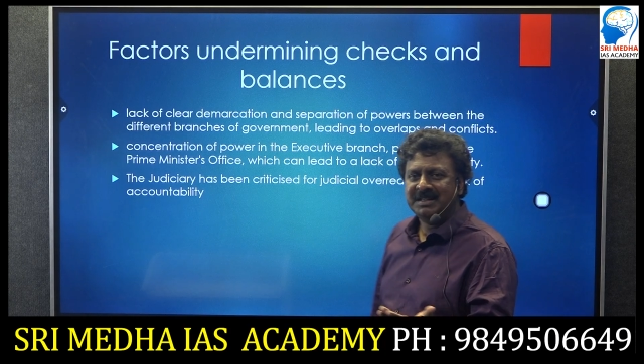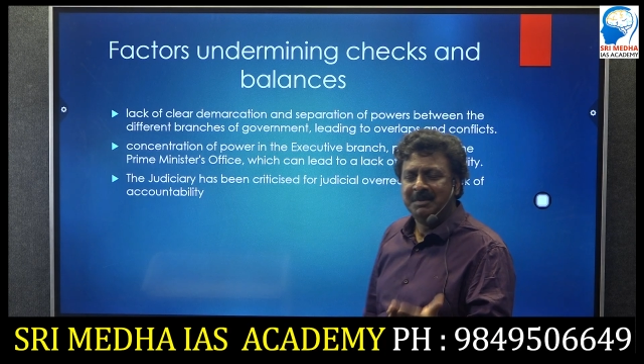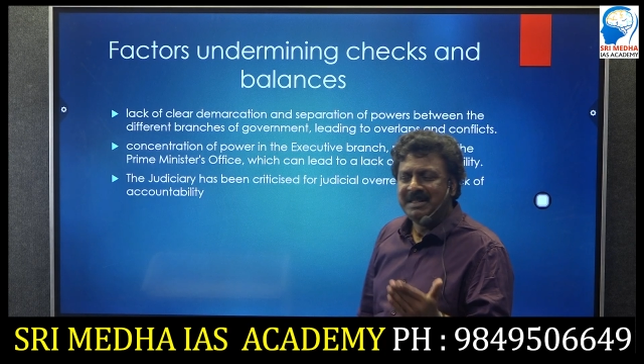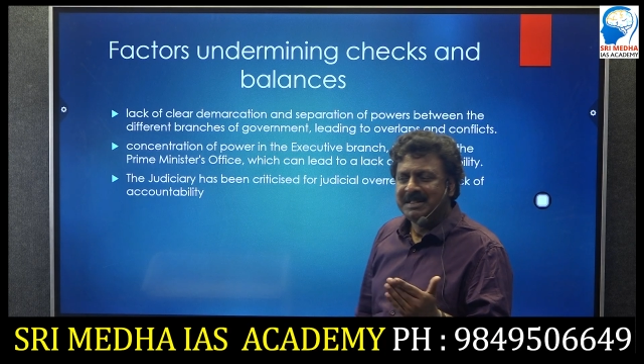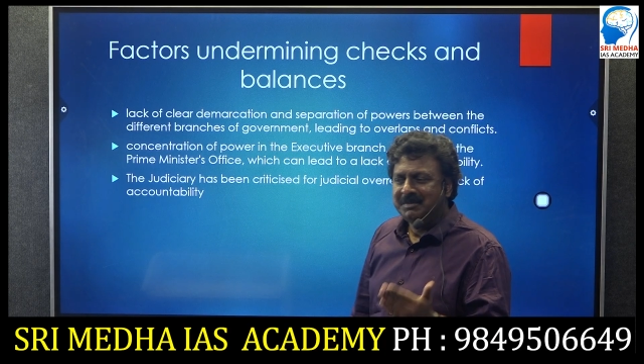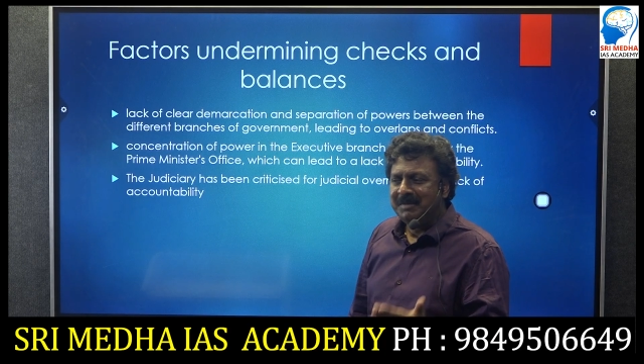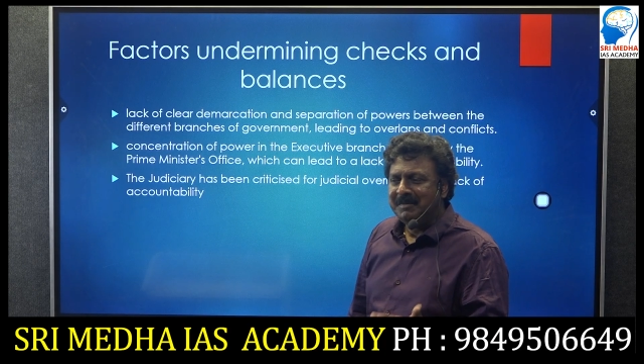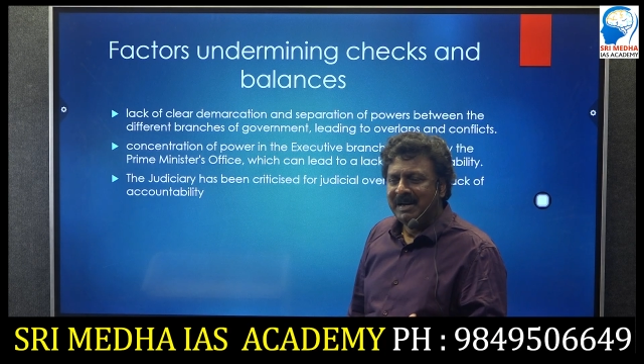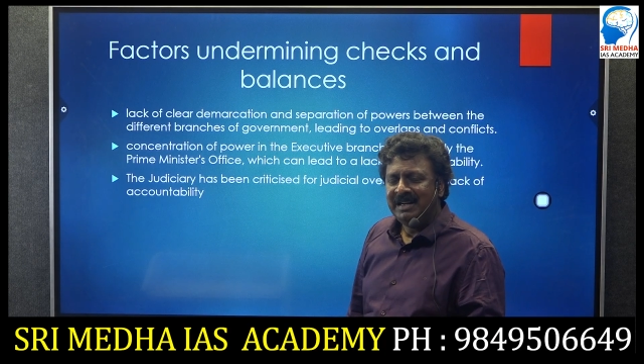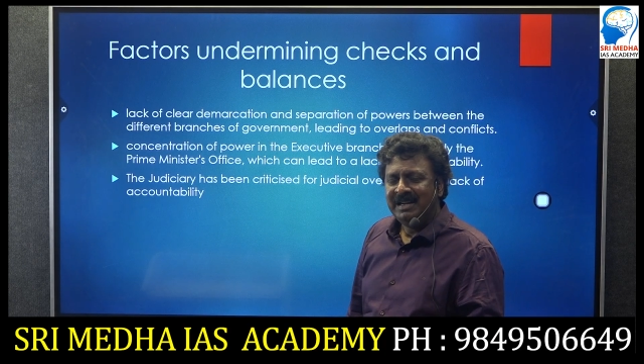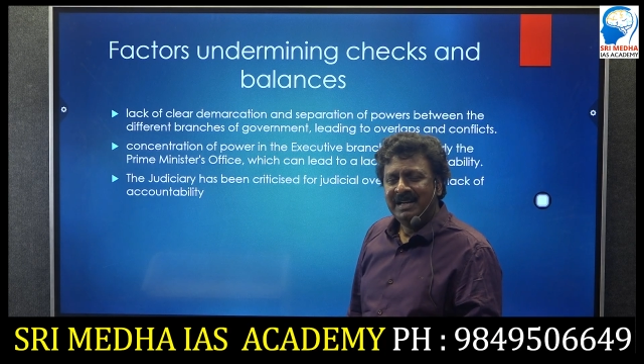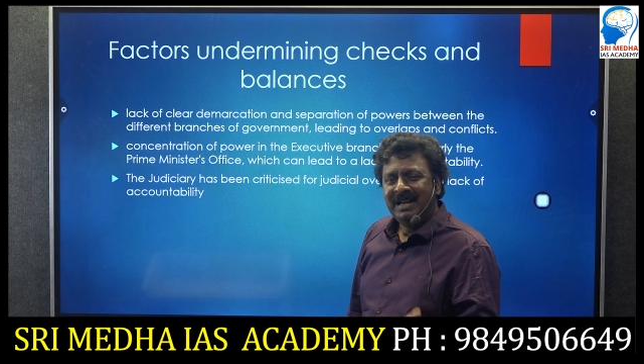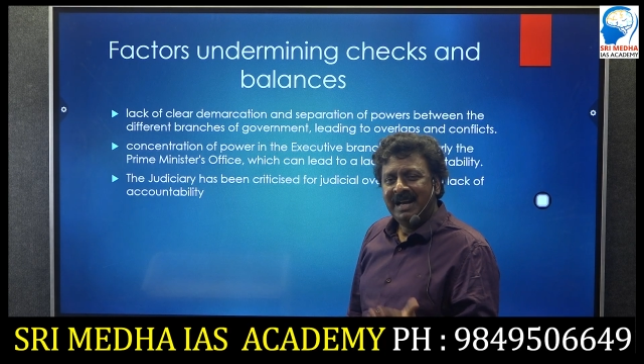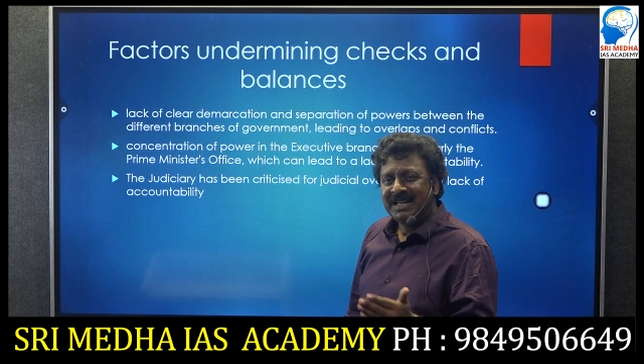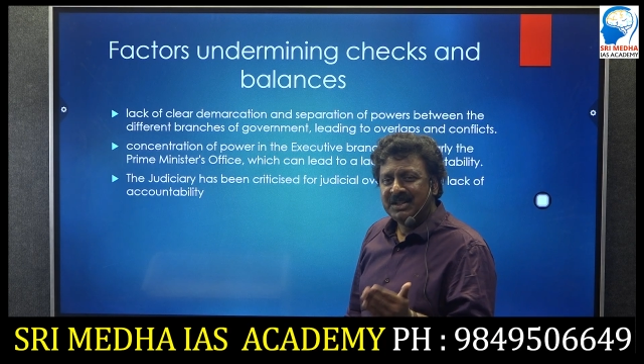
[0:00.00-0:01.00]
Please remember,
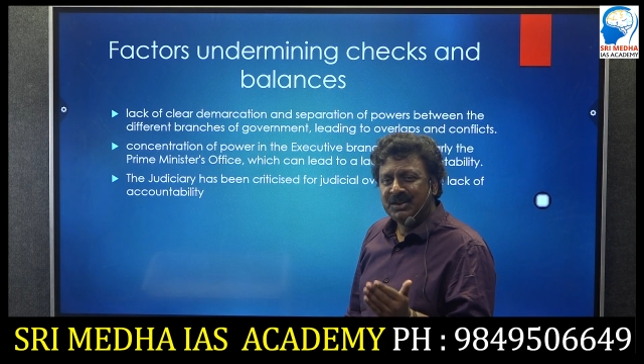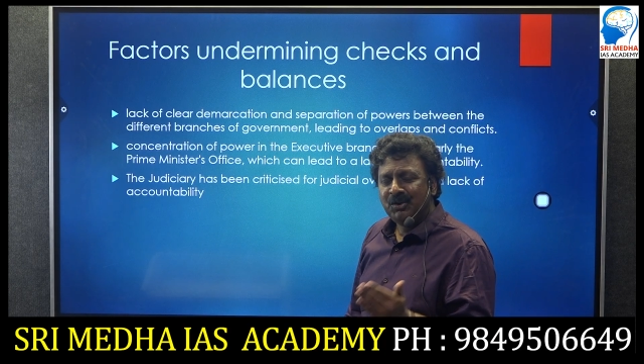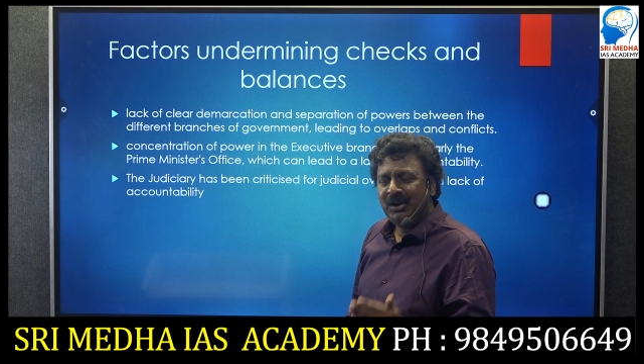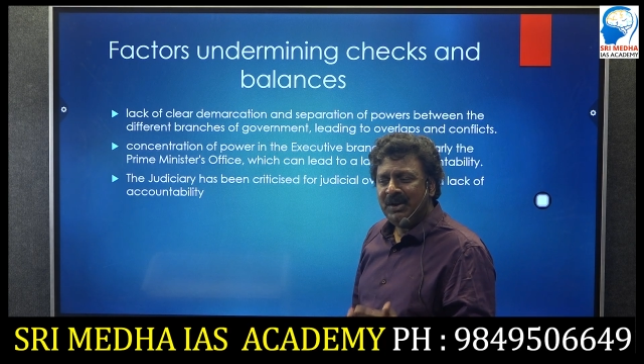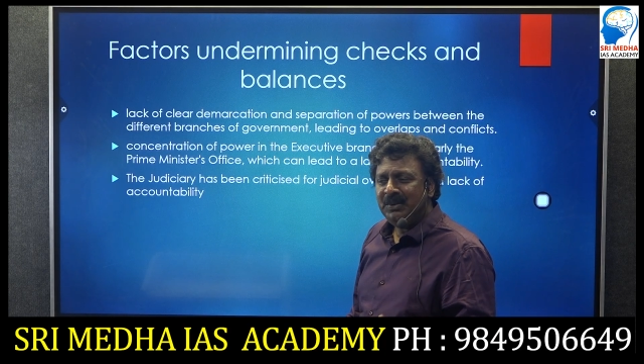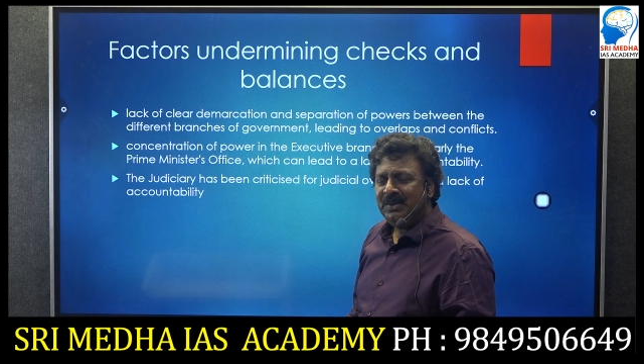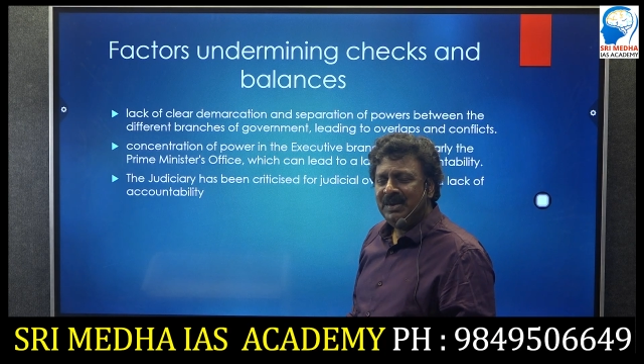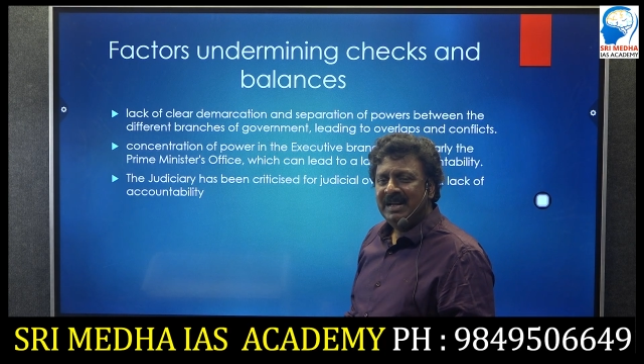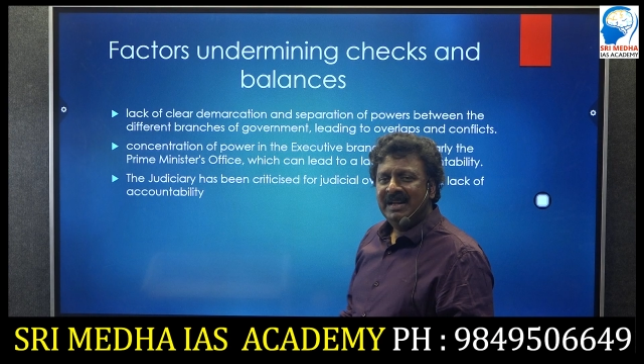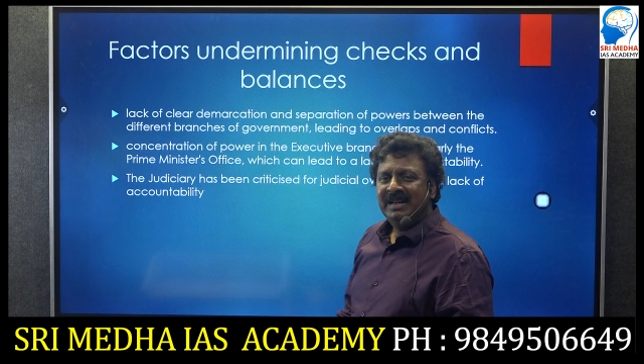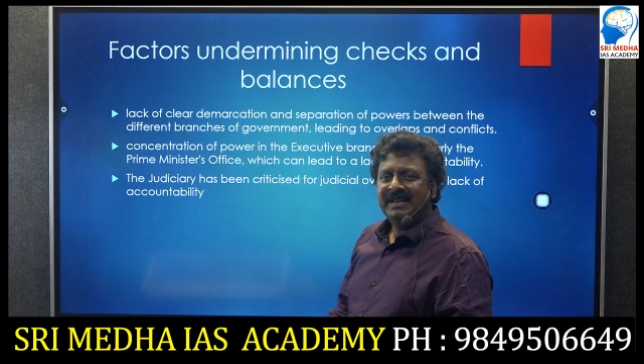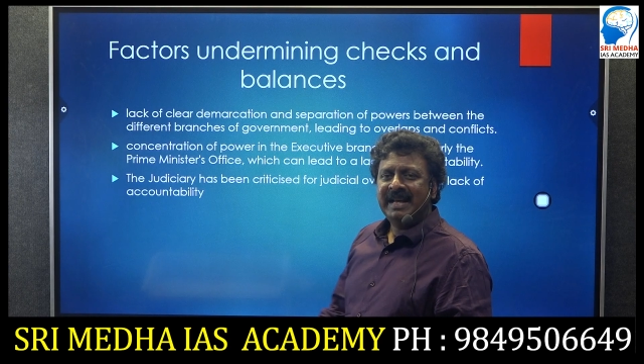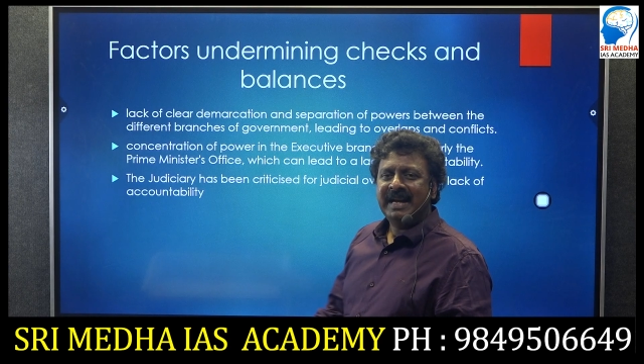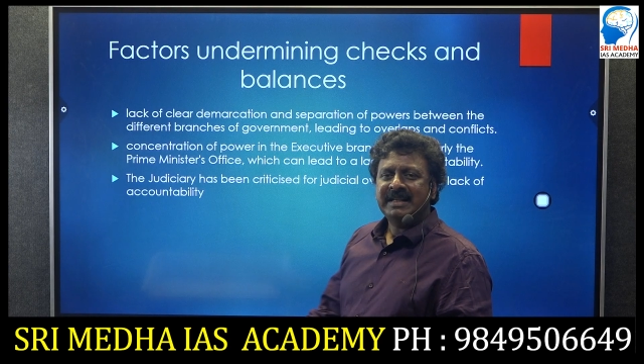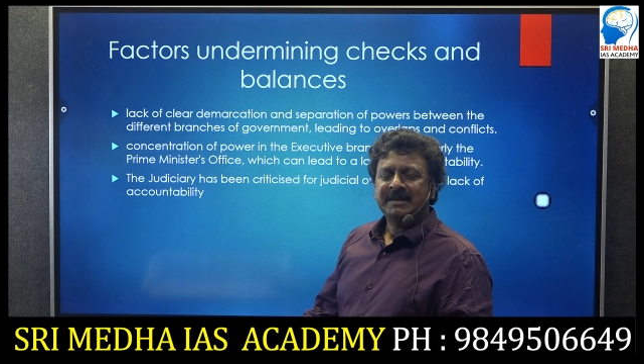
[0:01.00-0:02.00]
as I told you,
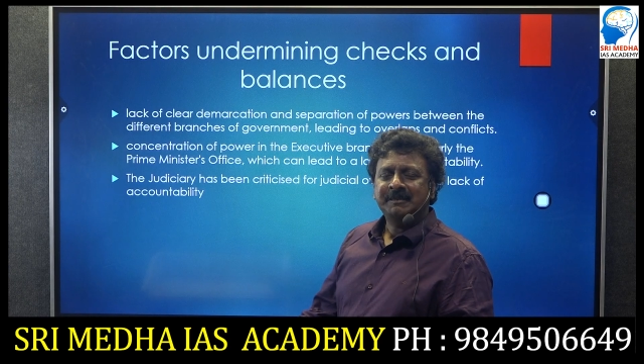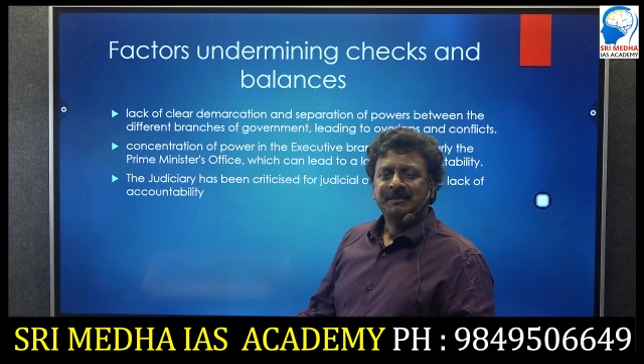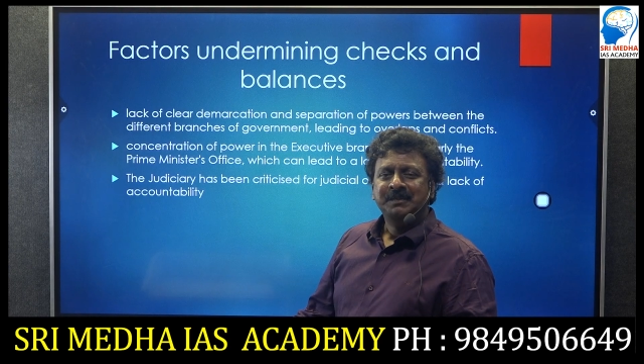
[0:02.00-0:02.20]
that